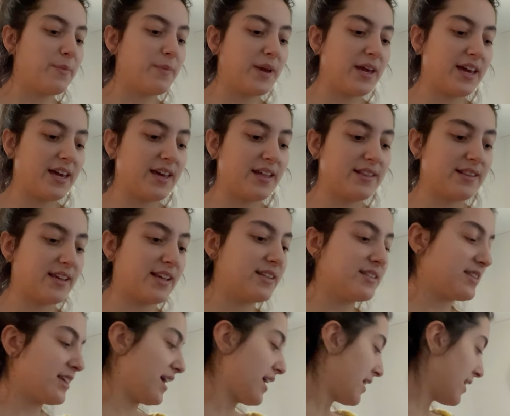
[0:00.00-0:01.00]
And in
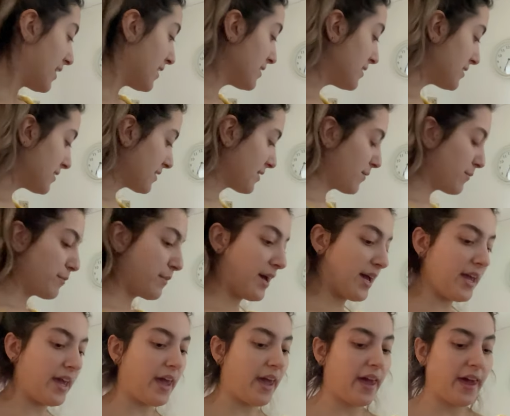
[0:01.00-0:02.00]
the end, my
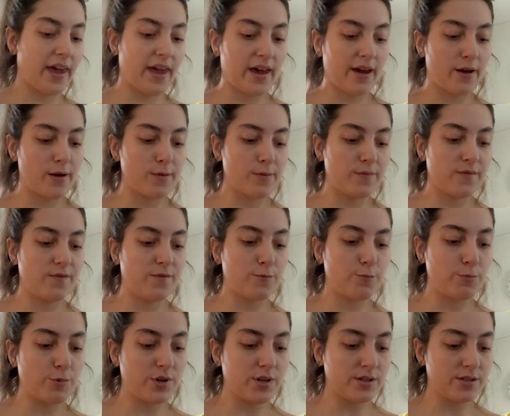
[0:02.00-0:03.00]
hair
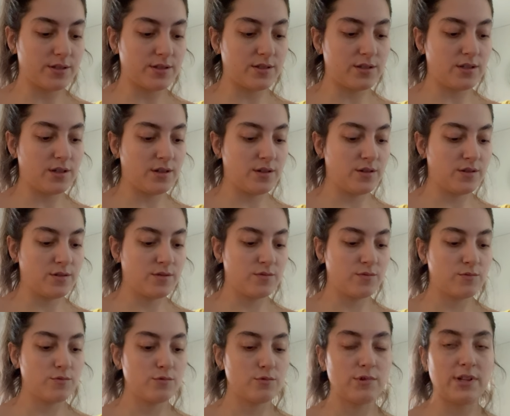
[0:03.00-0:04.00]
was
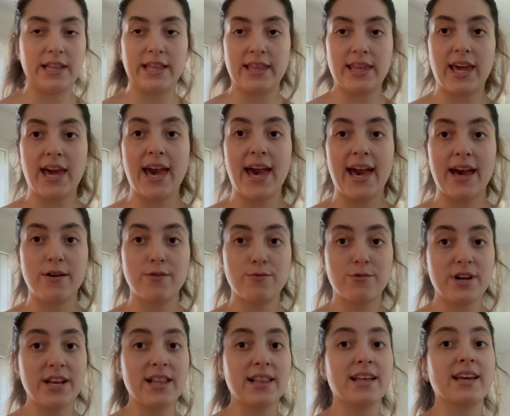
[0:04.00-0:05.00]
really,
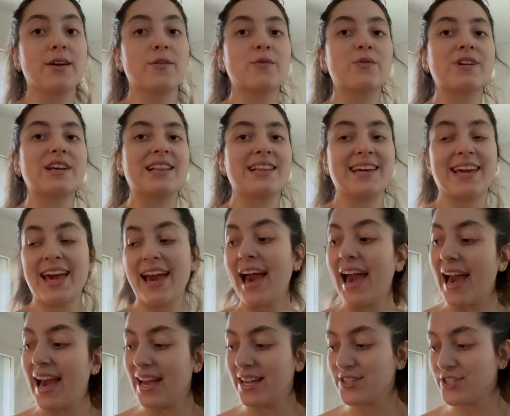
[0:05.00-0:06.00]
really, really
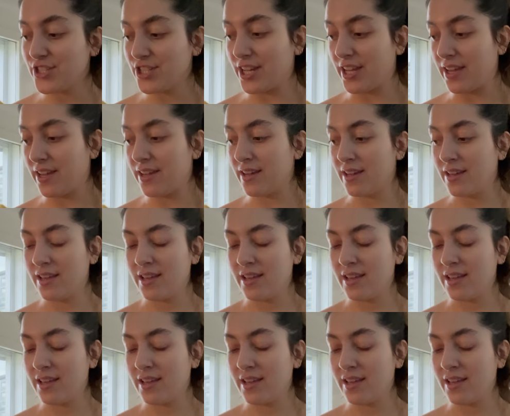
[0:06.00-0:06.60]
ashy.